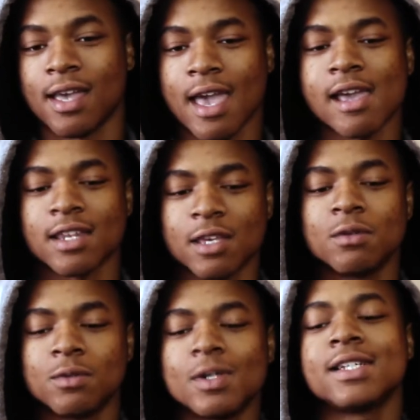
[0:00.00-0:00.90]
And he
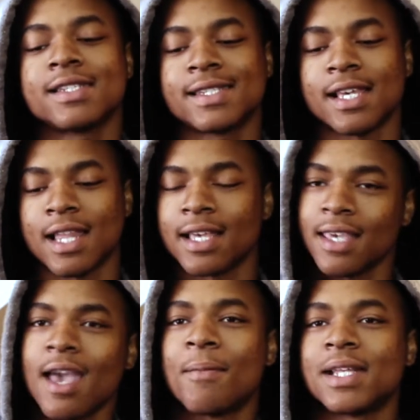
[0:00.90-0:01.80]
will want to say, like,
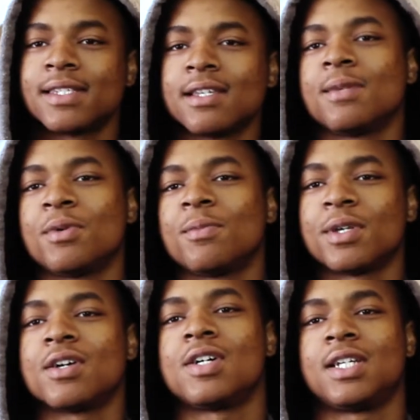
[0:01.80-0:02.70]
yeah, my city put
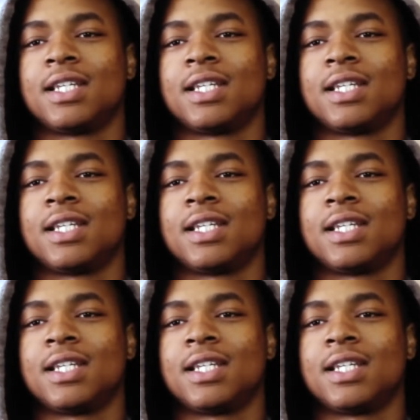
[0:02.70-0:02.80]
me on.